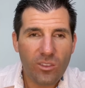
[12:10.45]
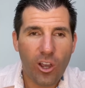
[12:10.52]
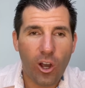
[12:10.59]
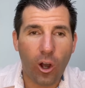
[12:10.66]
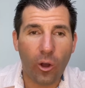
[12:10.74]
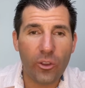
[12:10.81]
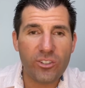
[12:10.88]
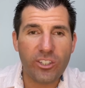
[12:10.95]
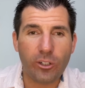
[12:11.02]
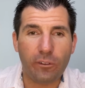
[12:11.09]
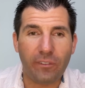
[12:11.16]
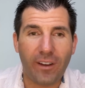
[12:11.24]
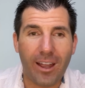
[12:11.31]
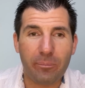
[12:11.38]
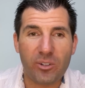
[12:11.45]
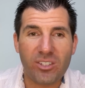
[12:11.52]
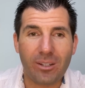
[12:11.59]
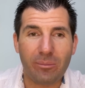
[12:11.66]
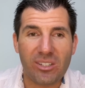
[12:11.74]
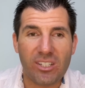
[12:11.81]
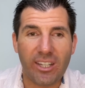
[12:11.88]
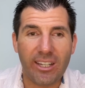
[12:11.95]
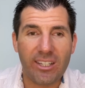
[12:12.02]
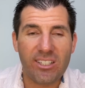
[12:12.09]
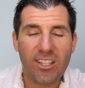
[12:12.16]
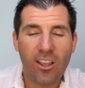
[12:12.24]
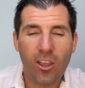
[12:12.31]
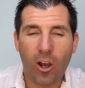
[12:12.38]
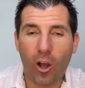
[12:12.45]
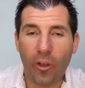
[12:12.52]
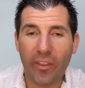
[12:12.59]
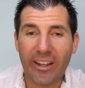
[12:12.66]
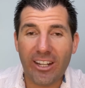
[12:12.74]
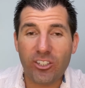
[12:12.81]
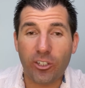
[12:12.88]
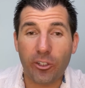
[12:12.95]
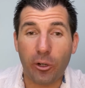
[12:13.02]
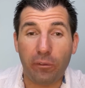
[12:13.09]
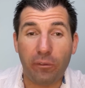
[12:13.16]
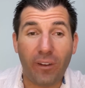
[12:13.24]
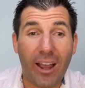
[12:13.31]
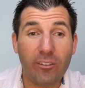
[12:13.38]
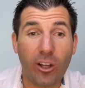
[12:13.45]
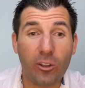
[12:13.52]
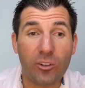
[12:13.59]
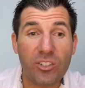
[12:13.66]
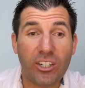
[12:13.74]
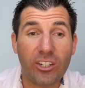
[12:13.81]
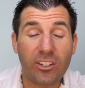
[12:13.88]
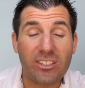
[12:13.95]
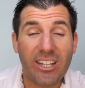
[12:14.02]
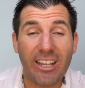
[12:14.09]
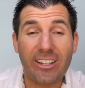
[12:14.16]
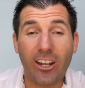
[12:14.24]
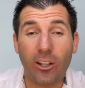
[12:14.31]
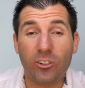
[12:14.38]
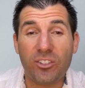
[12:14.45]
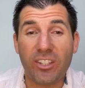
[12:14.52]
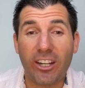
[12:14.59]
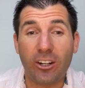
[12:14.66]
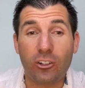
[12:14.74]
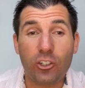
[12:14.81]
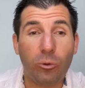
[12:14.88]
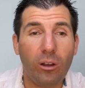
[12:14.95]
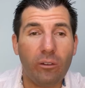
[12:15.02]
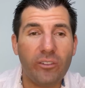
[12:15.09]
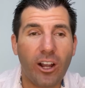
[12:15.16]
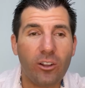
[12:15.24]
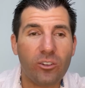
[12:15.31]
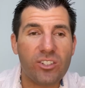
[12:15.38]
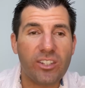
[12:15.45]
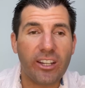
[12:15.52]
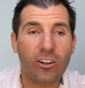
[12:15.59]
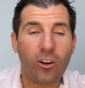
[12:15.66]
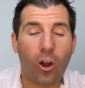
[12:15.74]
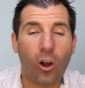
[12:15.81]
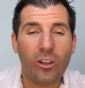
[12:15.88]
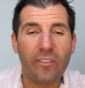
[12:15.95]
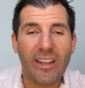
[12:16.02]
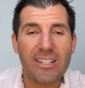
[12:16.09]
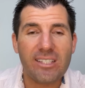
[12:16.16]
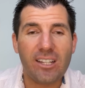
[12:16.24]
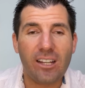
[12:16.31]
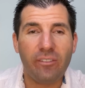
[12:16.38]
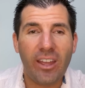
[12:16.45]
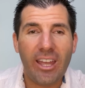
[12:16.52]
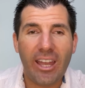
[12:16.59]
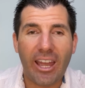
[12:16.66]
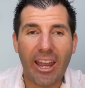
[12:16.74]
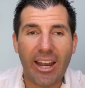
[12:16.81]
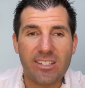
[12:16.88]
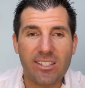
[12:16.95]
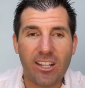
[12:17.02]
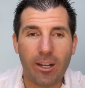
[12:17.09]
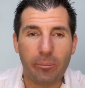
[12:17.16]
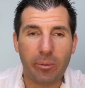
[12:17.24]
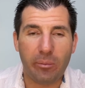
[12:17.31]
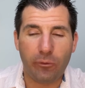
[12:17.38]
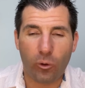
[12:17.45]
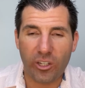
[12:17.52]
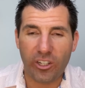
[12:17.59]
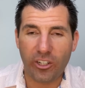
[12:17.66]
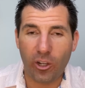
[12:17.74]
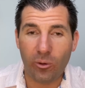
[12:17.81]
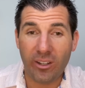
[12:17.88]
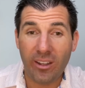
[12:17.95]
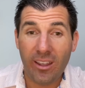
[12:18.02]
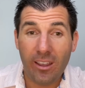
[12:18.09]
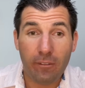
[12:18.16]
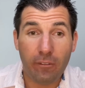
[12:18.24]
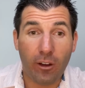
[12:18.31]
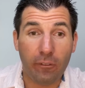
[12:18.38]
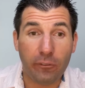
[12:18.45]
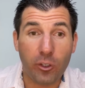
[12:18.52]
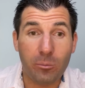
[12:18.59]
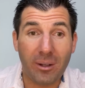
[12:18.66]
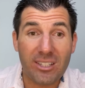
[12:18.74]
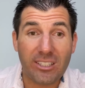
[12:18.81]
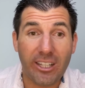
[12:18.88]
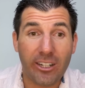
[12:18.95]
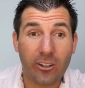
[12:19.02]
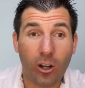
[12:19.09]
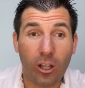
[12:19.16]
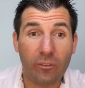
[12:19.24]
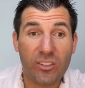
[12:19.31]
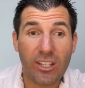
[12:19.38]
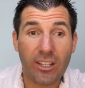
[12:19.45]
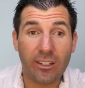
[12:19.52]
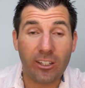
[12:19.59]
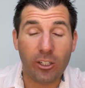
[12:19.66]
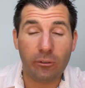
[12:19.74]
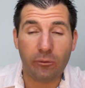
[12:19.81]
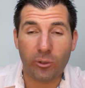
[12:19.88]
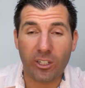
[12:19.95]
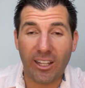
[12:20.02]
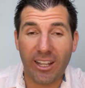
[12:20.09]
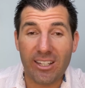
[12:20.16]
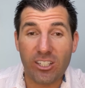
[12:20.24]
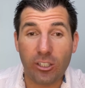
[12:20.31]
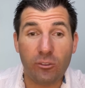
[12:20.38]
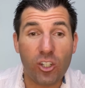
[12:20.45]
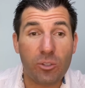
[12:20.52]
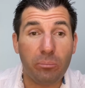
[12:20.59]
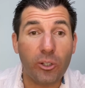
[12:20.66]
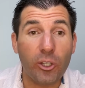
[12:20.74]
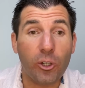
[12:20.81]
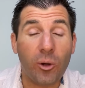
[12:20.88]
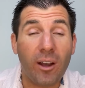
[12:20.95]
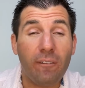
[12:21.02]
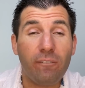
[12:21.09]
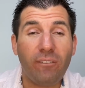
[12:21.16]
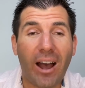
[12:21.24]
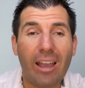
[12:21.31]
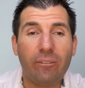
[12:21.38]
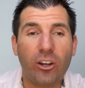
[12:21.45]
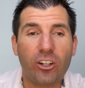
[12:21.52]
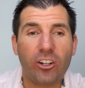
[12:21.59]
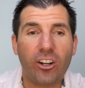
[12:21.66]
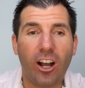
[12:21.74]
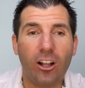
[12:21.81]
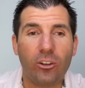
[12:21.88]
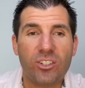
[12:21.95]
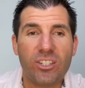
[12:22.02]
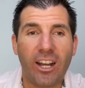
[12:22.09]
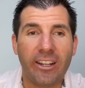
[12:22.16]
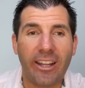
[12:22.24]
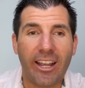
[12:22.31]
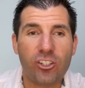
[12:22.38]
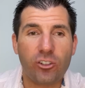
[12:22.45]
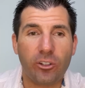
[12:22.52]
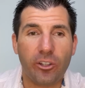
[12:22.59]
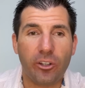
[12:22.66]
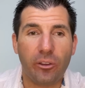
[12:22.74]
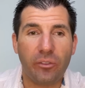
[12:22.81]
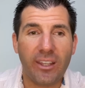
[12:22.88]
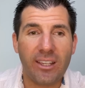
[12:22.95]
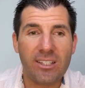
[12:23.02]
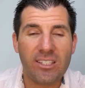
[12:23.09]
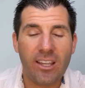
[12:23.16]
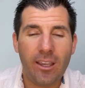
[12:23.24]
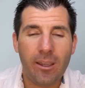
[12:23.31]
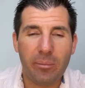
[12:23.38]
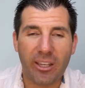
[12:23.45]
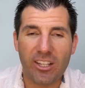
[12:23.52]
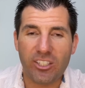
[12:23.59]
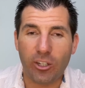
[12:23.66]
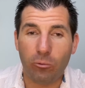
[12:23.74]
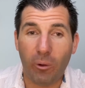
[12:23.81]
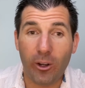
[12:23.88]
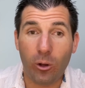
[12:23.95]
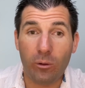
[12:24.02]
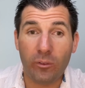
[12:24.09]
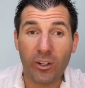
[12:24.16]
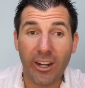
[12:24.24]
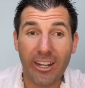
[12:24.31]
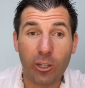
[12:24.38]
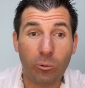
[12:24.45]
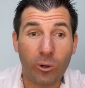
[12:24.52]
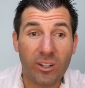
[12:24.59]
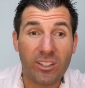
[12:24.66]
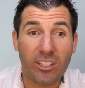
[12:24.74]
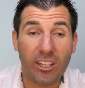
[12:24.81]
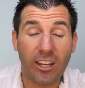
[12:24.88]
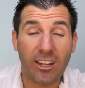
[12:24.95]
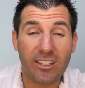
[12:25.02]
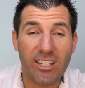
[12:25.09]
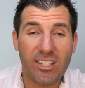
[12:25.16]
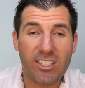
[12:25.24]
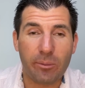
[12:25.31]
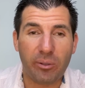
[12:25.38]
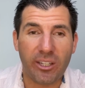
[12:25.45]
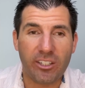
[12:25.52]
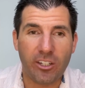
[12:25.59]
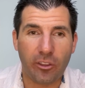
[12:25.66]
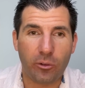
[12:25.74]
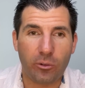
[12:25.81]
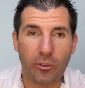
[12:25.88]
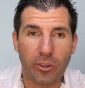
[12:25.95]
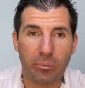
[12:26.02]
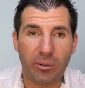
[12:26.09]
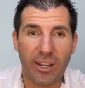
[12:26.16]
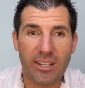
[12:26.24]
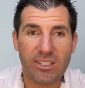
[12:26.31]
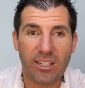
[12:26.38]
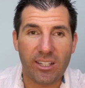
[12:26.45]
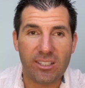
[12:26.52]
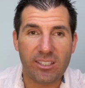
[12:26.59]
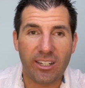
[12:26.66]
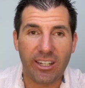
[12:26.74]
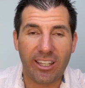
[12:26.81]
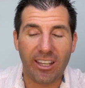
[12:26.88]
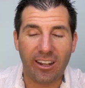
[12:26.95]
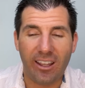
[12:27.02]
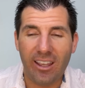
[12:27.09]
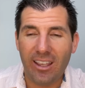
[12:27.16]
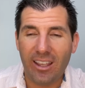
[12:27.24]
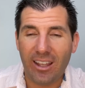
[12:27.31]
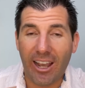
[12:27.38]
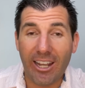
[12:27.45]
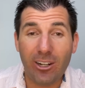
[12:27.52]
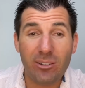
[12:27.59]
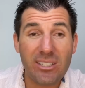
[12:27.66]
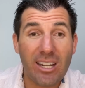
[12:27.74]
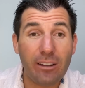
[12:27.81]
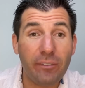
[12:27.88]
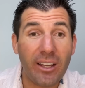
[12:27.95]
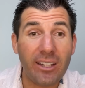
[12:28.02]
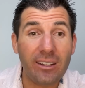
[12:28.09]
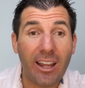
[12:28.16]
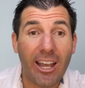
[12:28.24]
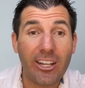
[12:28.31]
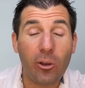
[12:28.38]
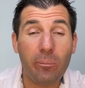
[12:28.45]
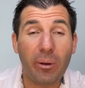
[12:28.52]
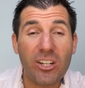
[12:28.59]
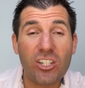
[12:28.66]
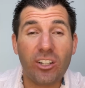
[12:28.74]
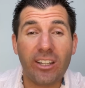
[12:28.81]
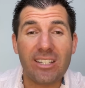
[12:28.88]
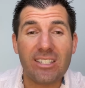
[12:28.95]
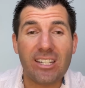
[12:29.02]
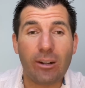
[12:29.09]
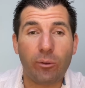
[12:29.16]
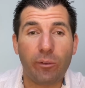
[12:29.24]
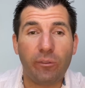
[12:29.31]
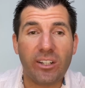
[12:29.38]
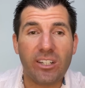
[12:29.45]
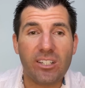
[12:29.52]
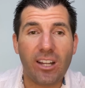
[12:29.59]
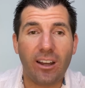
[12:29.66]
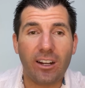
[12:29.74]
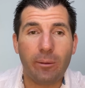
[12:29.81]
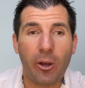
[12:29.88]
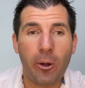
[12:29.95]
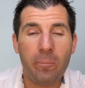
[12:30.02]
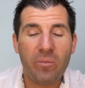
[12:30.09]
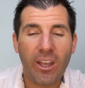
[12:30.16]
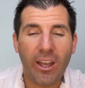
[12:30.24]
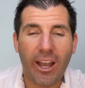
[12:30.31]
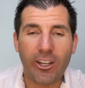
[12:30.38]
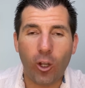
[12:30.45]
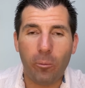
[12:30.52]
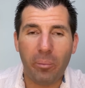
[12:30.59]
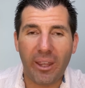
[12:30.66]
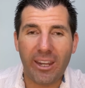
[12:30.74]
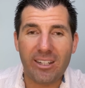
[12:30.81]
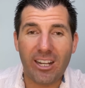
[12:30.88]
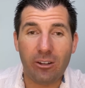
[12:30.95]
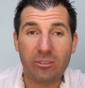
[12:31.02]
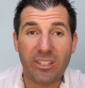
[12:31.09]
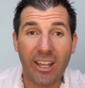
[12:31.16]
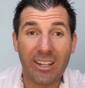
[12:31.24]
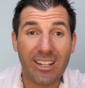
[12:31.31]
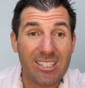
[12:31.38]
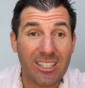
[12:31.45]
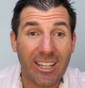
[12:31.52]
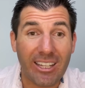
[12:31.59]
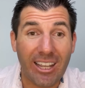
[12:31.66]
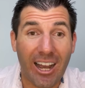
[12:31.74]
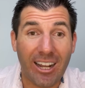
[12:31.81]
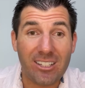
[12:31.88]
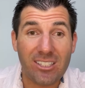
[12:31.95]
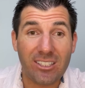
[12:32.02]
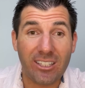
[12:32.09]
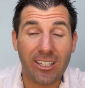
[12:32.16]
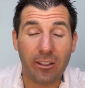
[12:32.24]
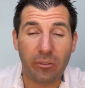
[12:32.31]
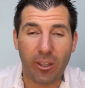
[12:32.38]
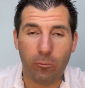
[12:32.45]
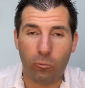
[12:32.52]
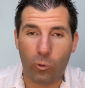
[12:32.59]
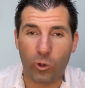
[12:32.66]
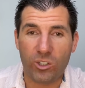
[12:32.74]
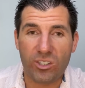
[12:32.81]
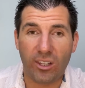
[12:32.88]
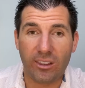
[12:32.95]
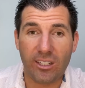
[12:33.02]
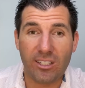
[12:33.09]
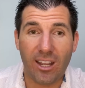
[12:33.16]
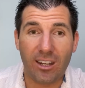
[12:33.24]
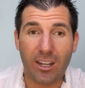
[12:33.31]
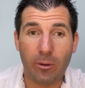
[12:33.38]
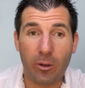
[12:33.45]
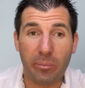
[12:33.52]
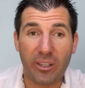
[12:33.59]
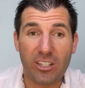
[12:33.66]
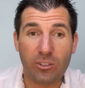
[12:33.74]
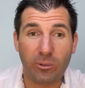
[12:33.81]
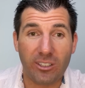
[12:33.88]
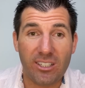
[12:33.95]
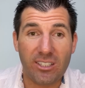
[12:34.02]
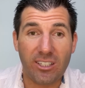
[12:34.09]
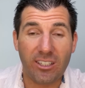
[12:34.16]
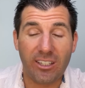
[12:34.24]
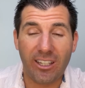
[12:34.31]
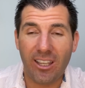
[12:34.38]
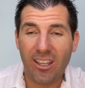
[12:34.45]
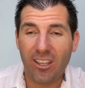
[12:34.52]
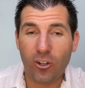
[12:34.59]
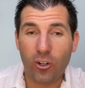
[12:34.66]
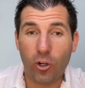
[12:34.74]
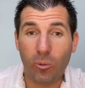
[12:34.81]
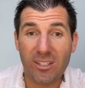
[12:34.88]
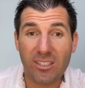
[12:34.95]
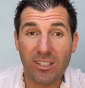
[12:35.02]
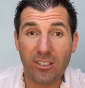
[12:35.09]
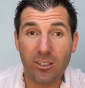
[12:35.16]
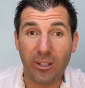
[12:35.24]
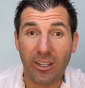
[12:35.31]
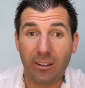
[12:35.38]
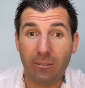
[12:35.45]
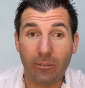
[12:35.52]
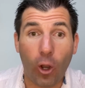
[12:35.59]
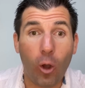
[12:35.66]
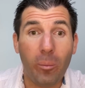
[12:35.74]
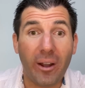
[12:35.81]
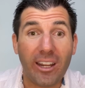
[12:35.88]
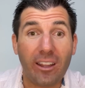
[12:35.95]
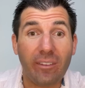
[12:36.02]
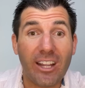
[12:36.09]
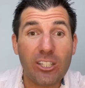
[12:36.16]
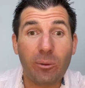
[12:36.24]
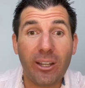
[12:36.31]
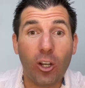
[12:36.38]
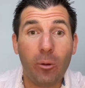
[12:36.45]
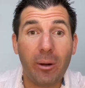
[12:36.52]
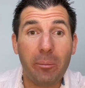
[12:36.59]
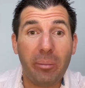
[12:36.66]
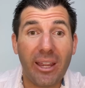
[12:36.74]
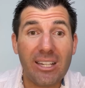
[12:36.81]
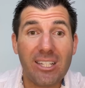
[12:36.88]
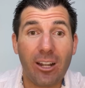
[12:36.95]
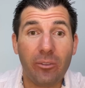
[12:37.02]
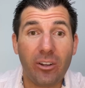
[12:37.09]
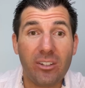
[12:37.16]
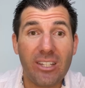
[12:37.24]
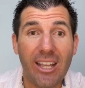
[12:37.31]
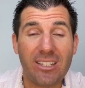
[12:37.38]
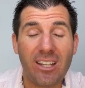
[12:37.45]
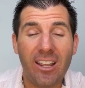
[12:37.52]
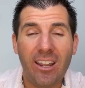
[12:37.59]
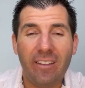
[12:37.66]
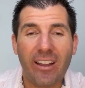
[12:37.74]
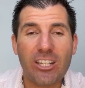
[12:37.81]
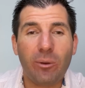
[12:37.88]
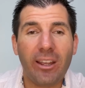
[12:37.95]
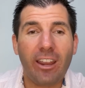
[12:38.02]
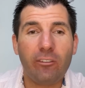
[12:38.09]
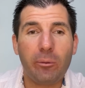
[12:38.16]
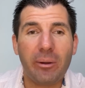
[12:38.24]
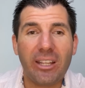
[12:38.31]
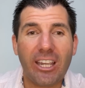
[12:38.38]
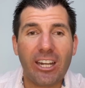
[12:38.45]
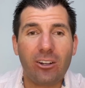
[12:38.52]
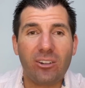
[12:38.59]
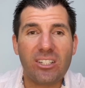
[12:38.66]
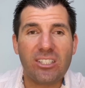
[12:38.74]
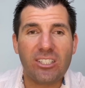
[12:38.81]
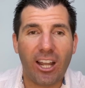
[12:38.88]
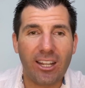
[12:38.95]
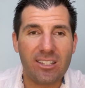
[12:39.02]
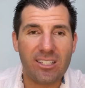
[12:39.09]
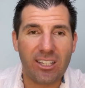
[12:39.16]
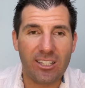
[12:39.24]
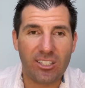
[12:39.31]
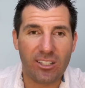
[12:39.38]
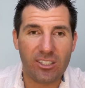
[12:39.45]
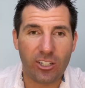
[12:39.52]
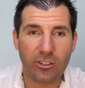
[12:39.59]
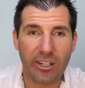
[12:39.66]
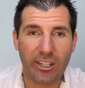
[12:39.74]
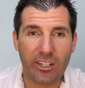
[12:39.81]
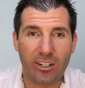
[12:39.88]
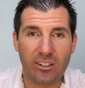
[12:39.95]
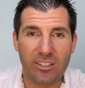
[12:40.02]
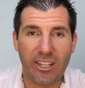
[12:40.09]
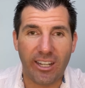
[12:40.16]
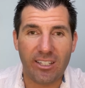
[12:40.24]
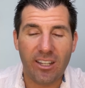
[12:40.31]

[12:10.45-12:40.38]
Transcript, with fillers: all those little 5% mistakes, all that extra little $5 here, $10 there, $12 there, all of that stuff adds up. And before you know it, a few months later, all of a sudden, you've realized you just blew $500 on extra little things because you went over and you weren't uh, disciplined throughout the process. And again, I know it's not fun. I know budgeting is never fun to talk about. I know paying down debt is like honestly the worst thing to talk about because realistically, who wants to do it? Nobody. That's why nobody pays down their debt. That's why everybody carries tons and tons of credit card debt.